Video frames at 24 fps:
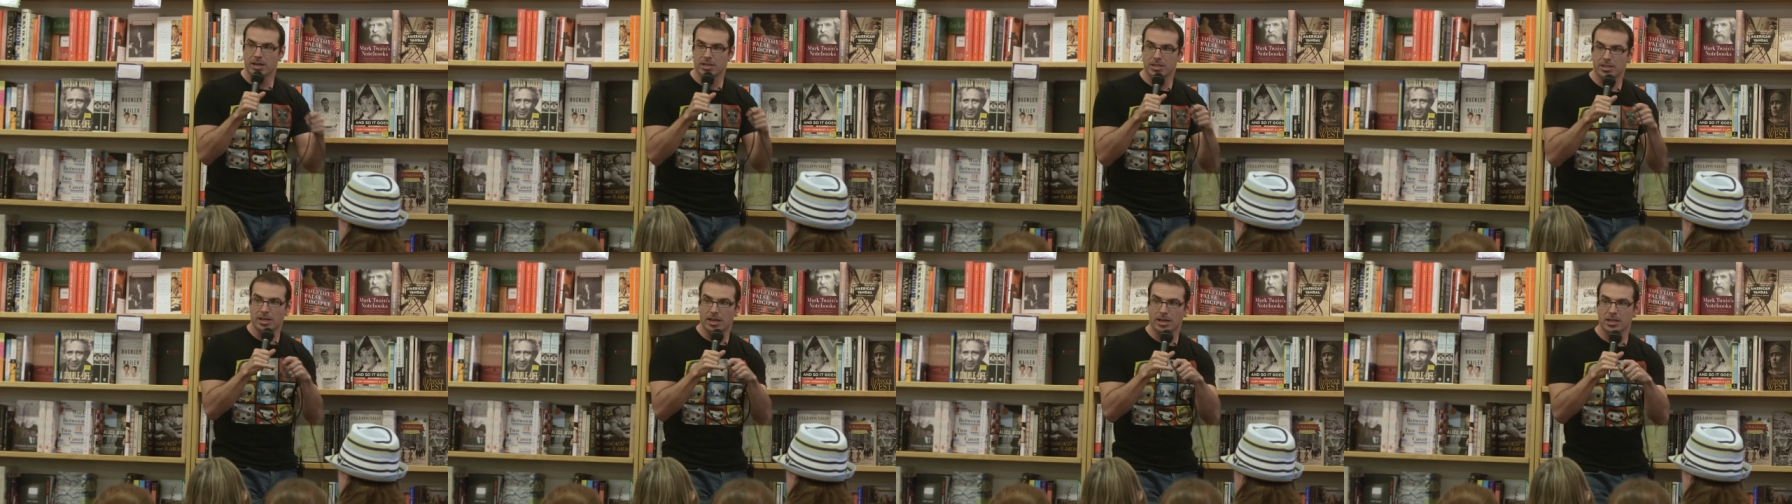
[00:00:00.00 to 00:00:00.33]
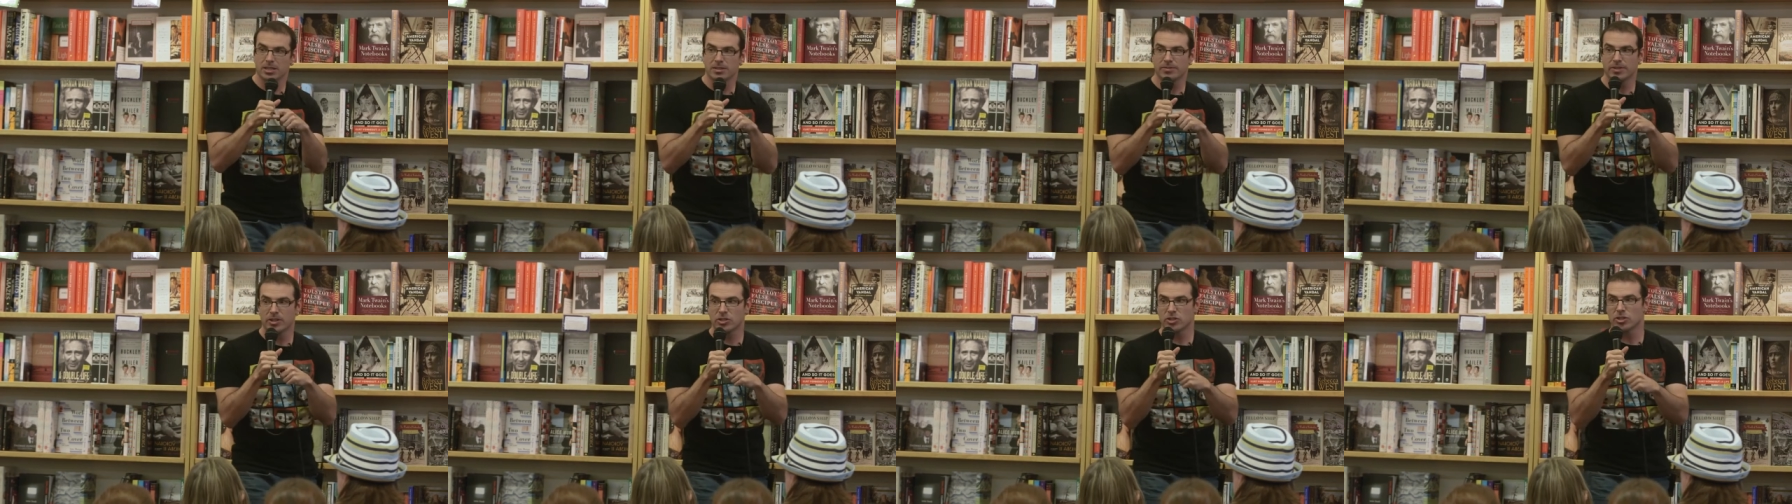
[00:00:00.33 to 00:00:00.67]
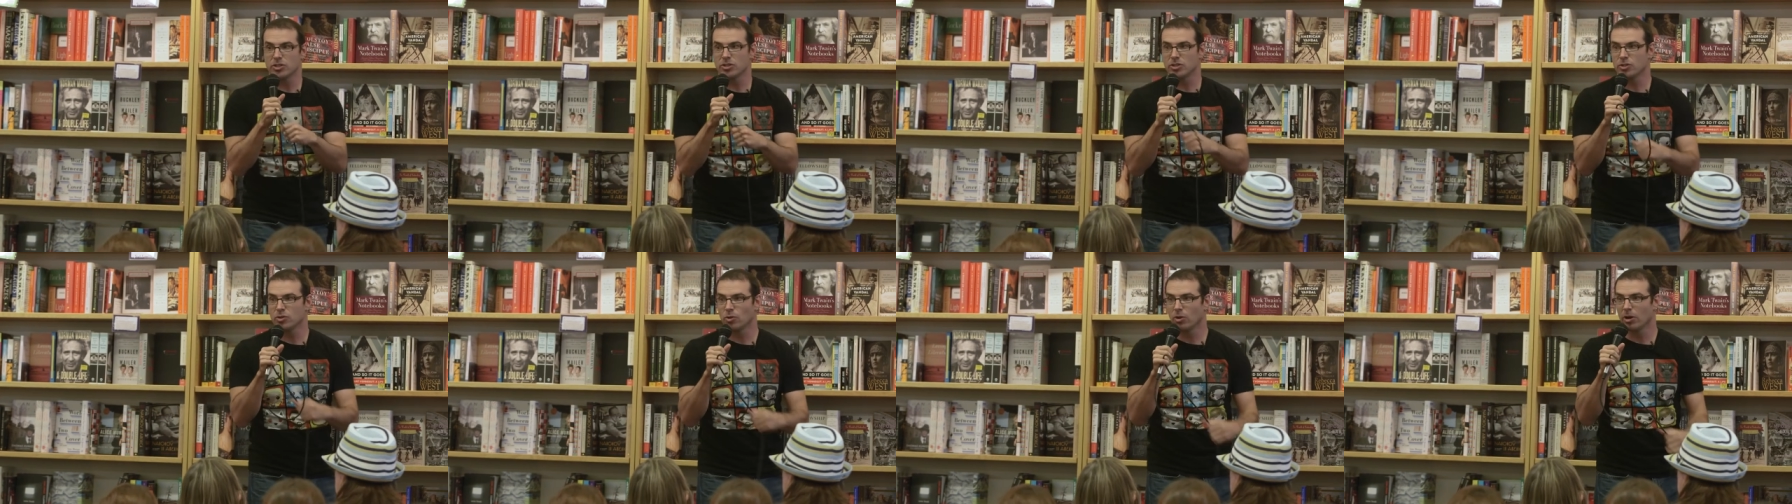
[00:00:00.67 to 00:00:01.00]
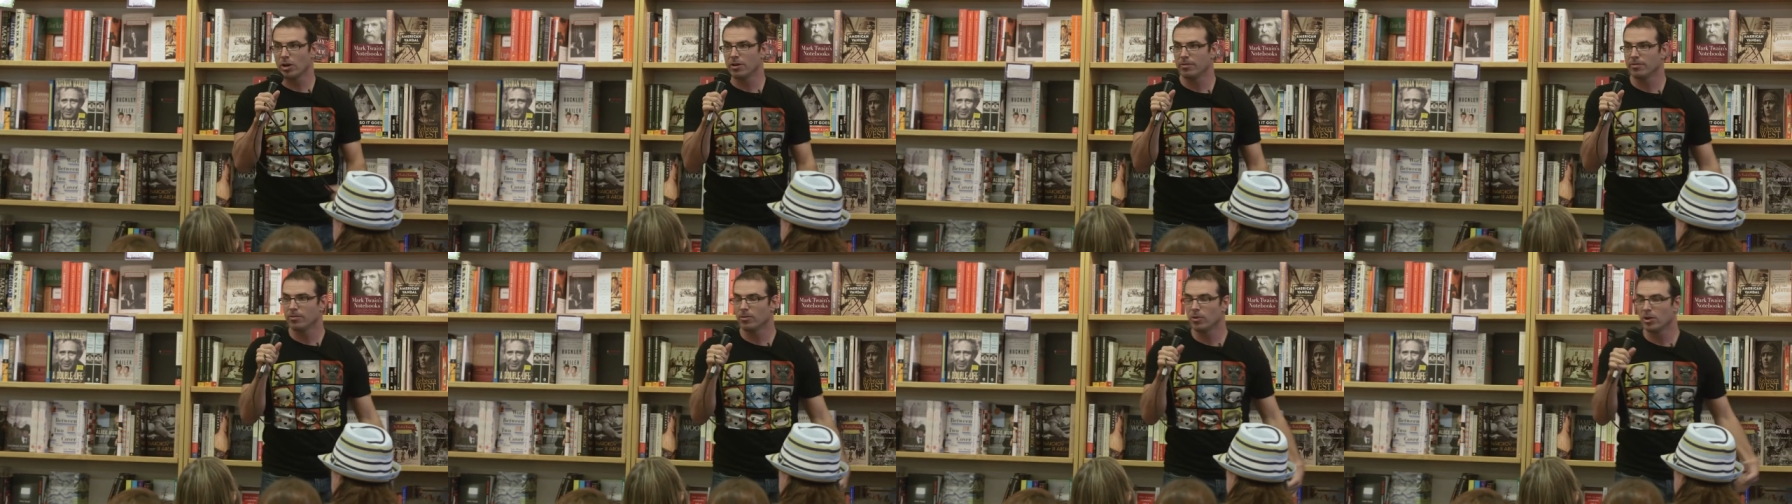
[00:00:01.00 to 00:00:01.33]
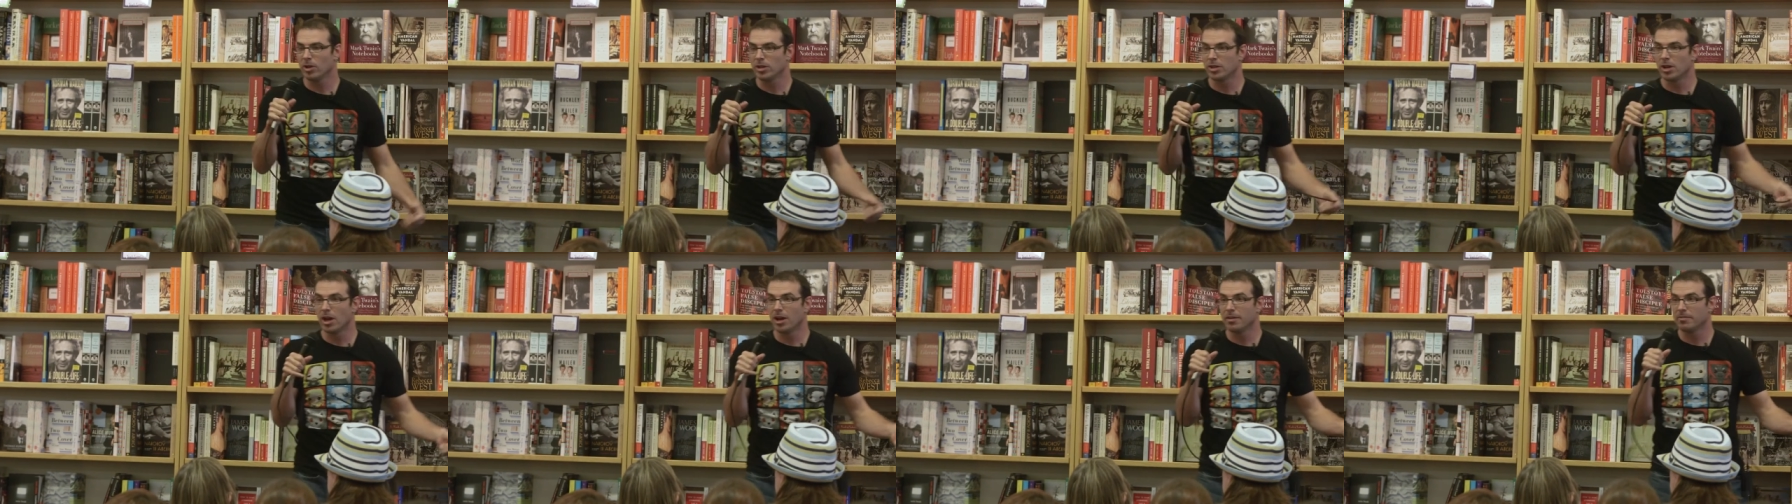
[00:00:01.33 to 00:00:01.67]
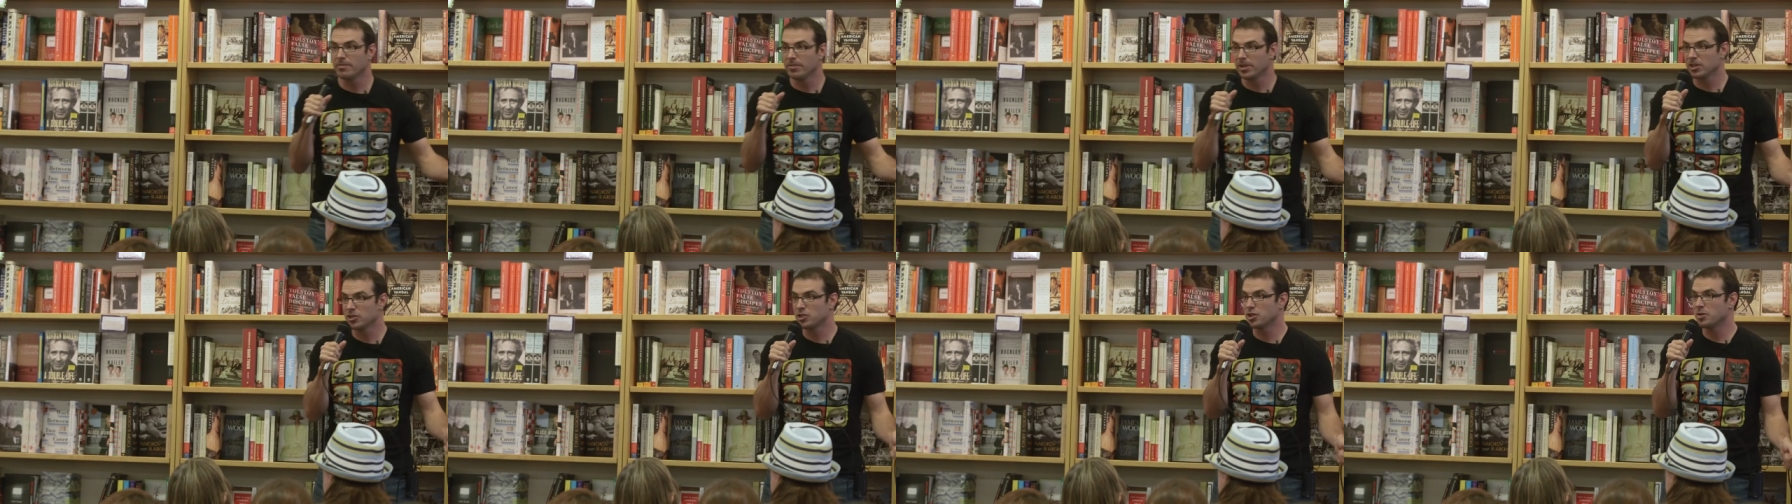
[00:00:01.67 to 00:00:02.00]
a science fiction story for a
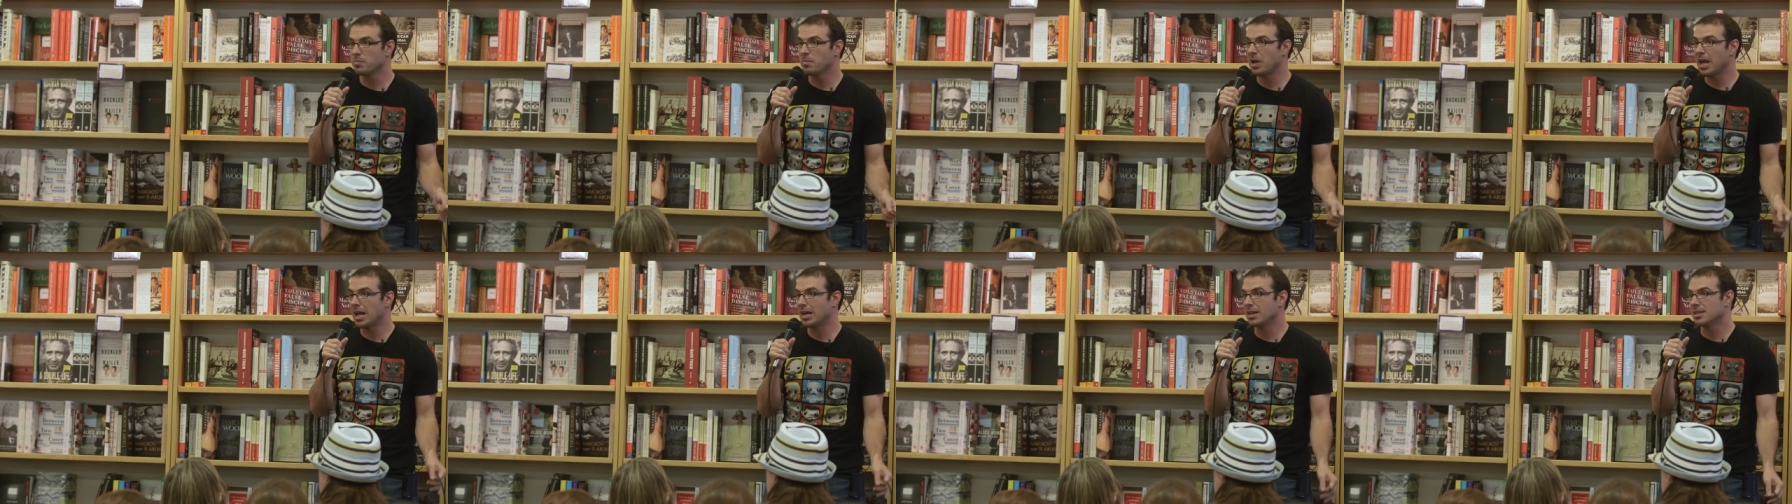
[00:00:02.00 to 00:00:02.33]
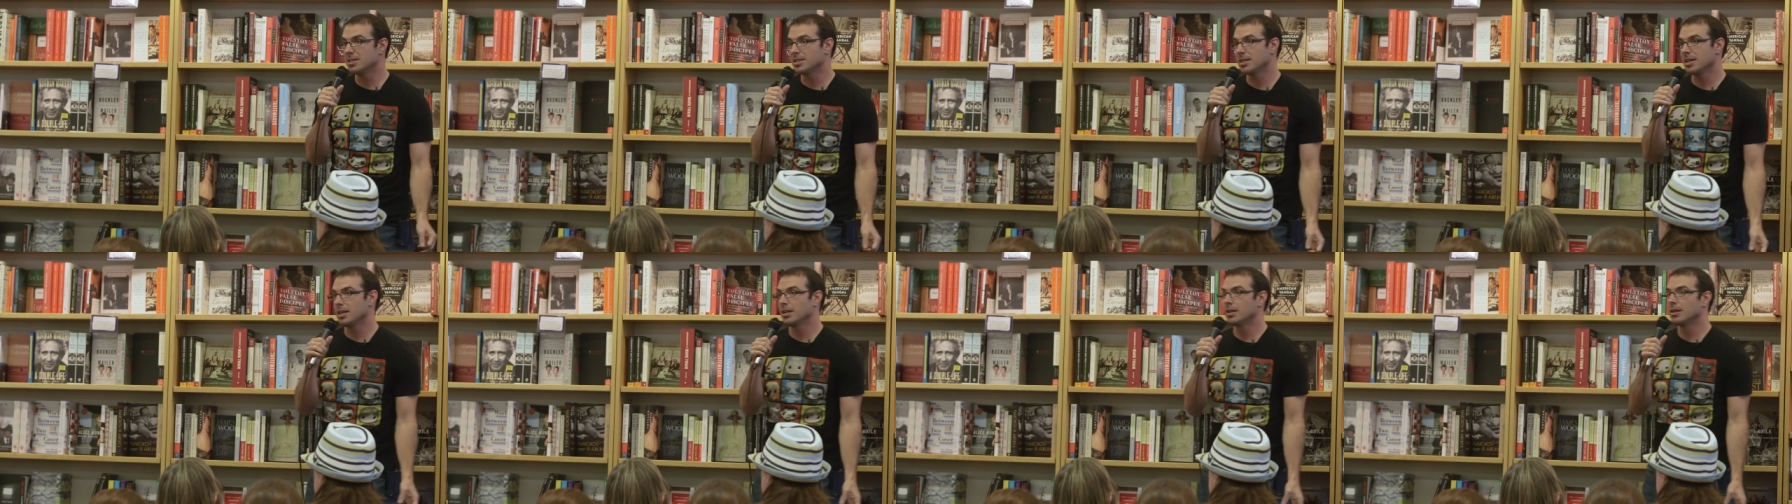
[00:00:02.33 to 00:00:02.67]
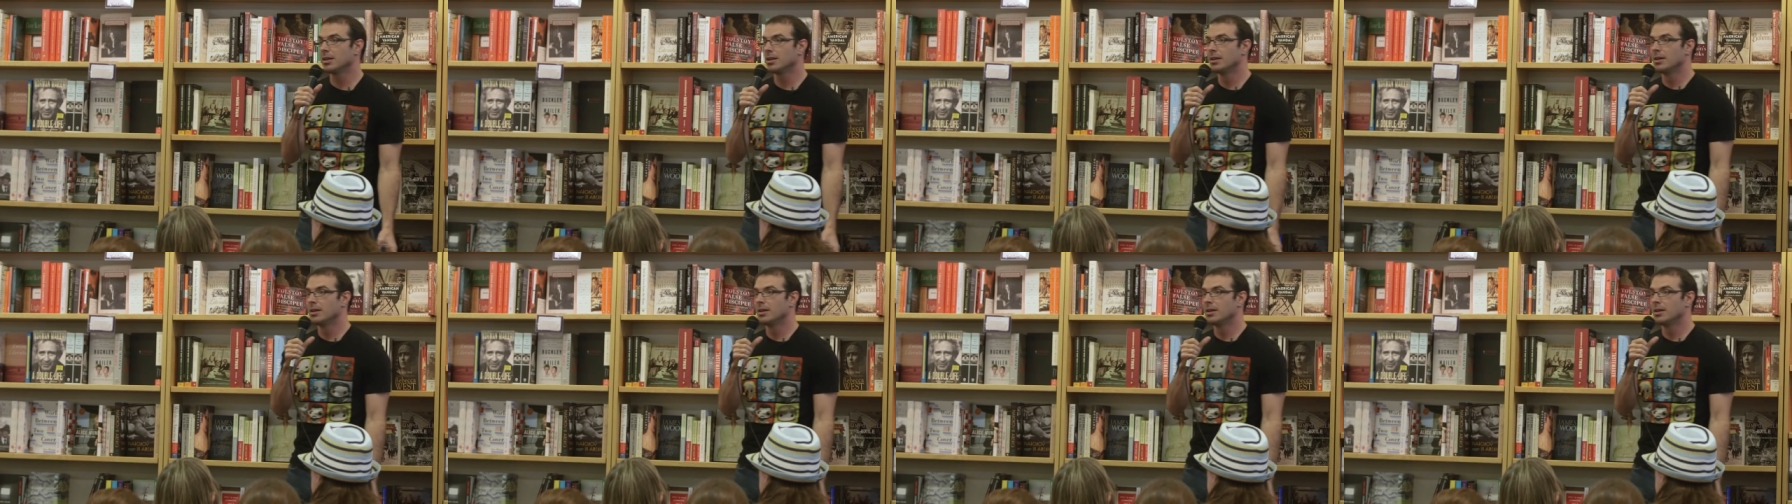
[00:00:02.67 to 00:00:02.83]
nonfiction magazine